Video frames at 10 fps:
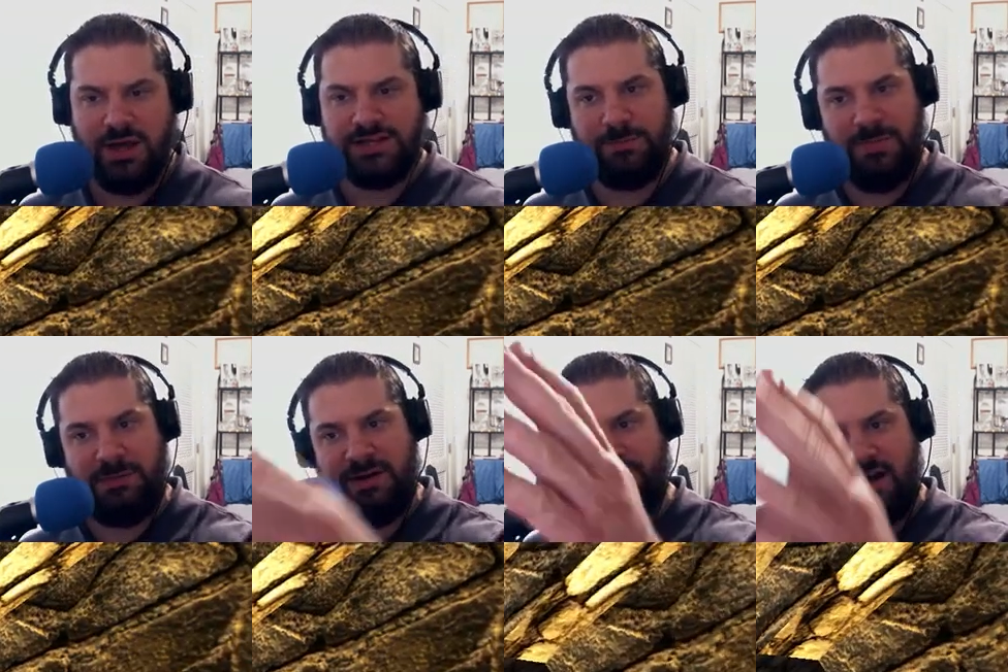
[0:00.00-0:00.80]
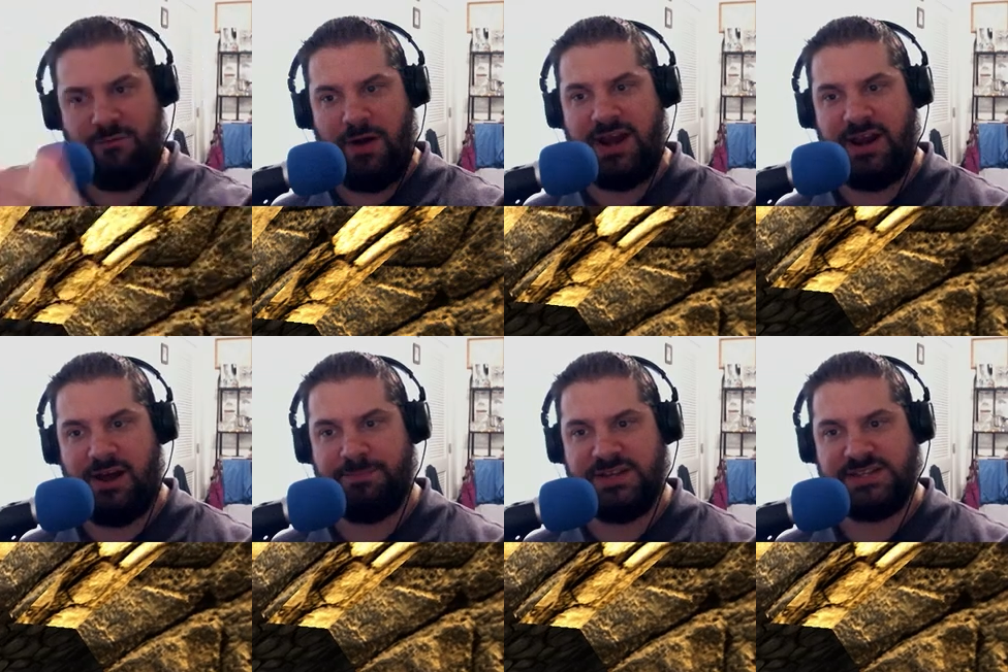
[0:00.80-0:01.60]
So maybe if I ran it
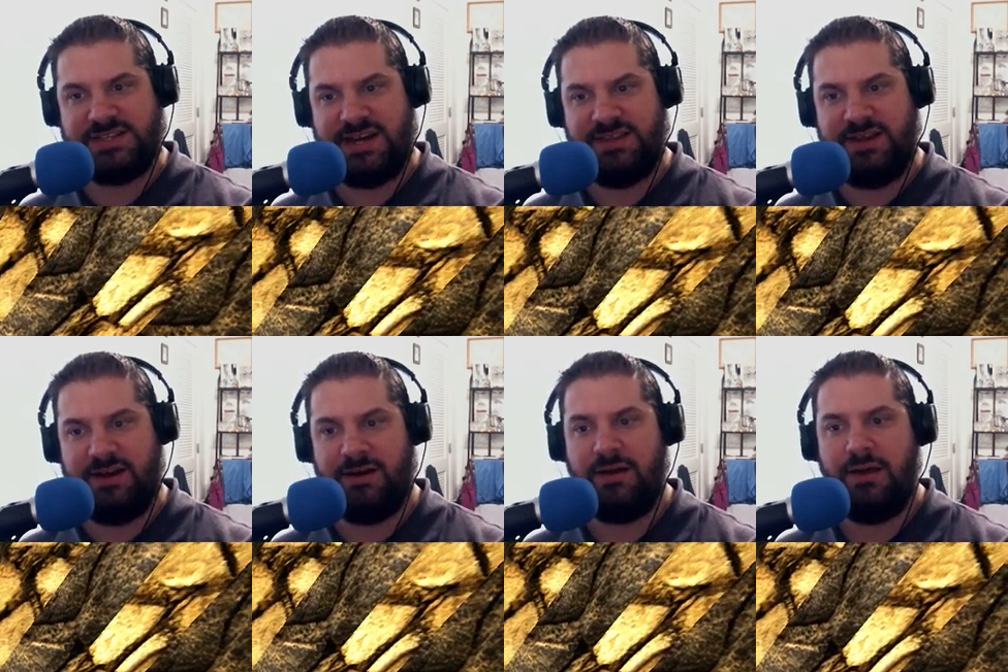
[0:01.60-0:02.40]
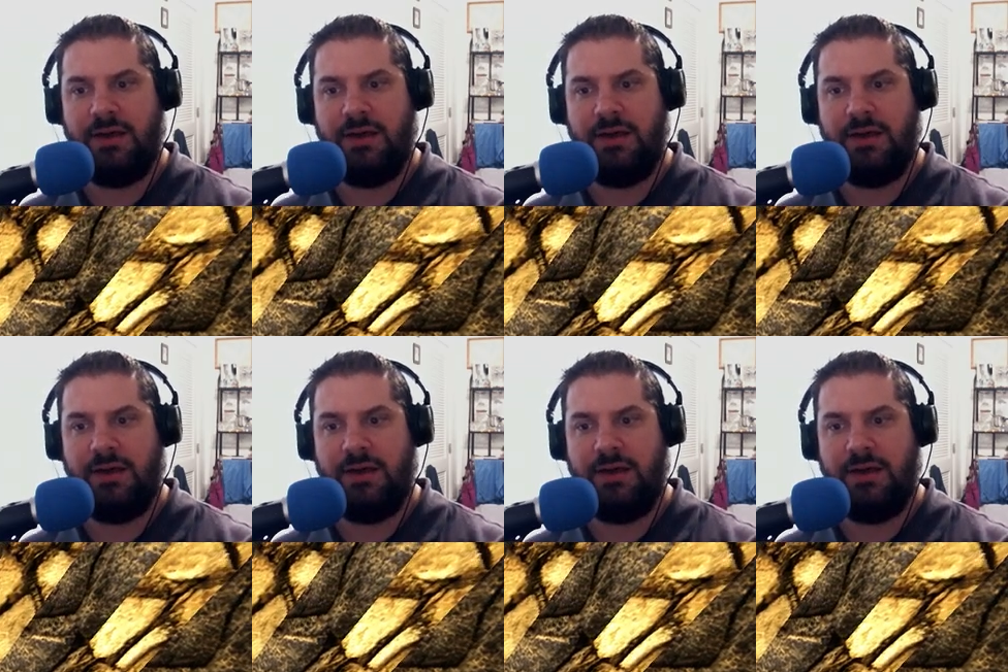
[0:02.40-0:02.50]
up the side there,